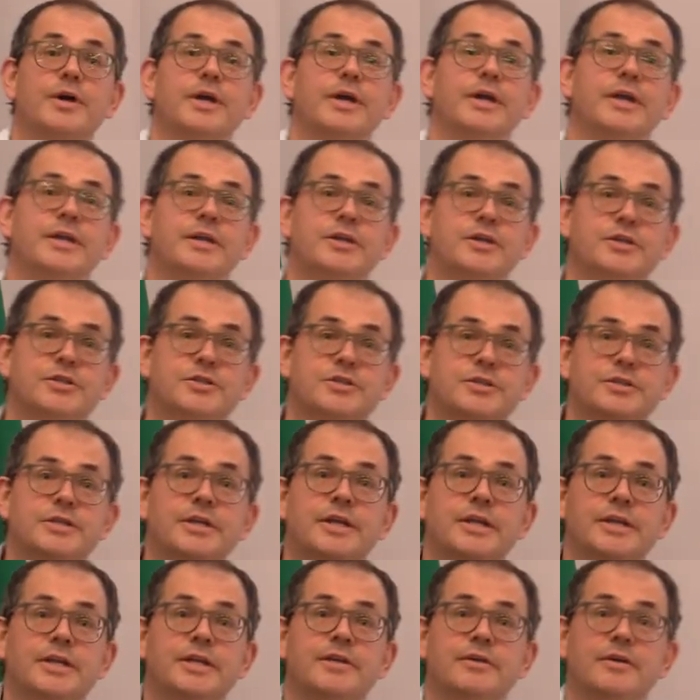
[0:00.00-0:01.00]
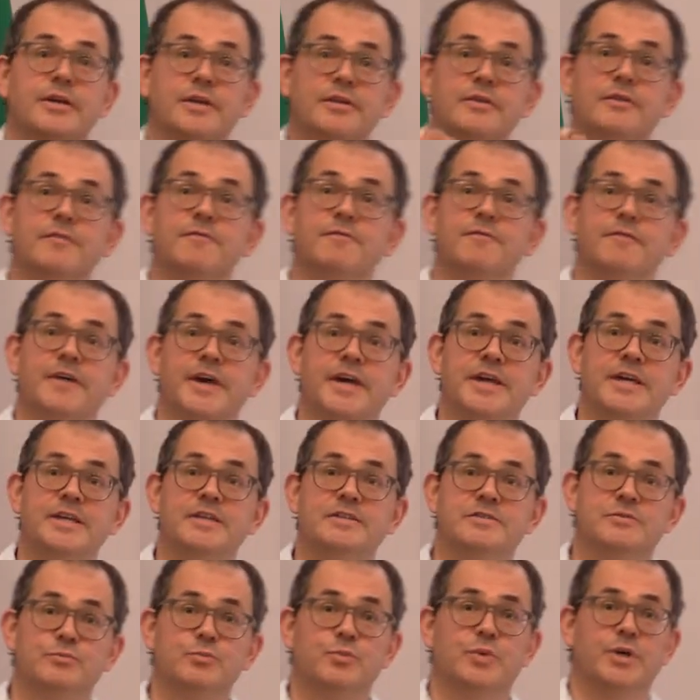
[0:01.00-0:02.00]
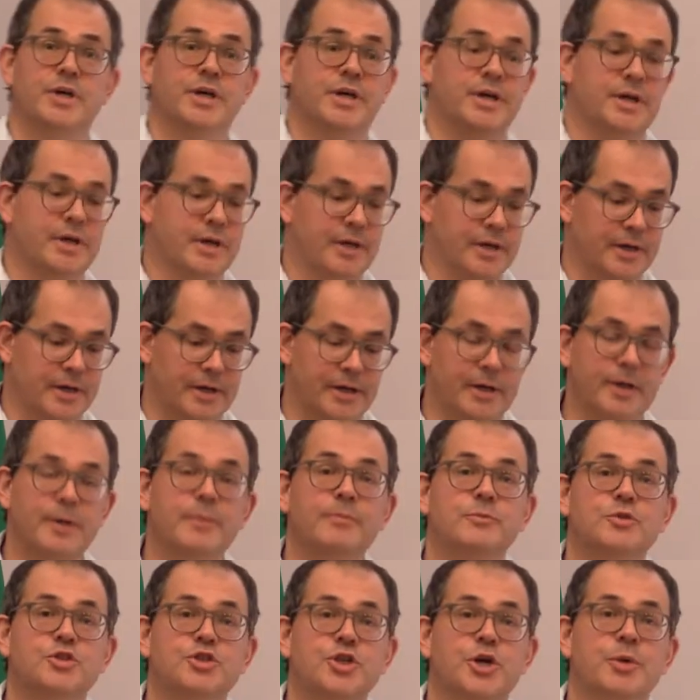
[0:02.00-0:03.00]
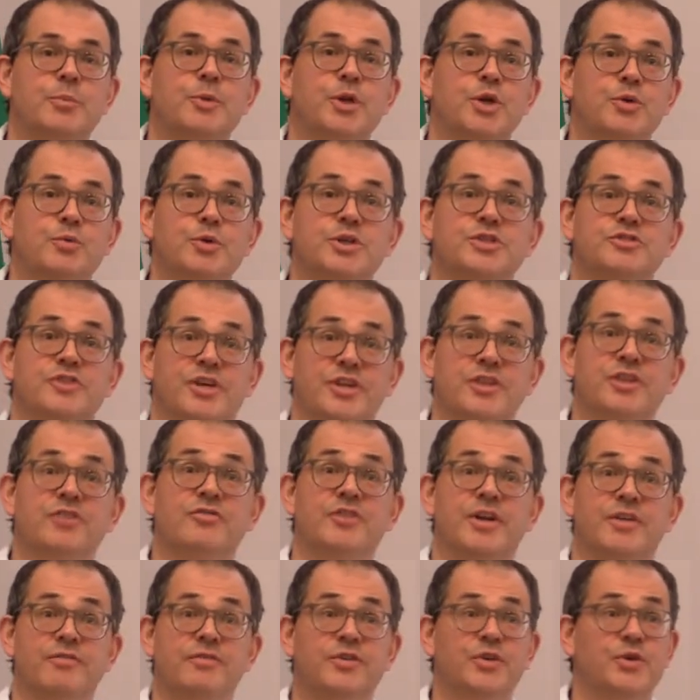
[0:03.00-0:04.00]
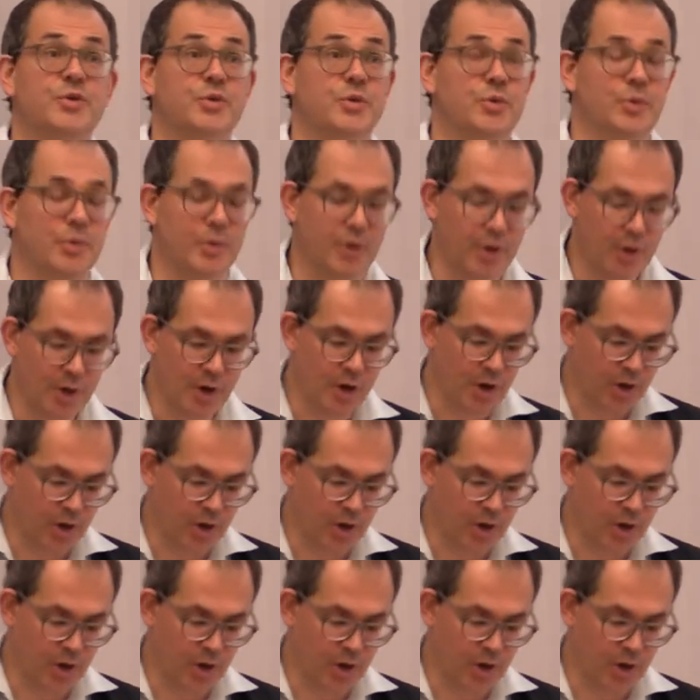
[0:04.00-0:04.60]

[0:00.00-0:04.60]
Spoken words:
in the phase where Germany was under review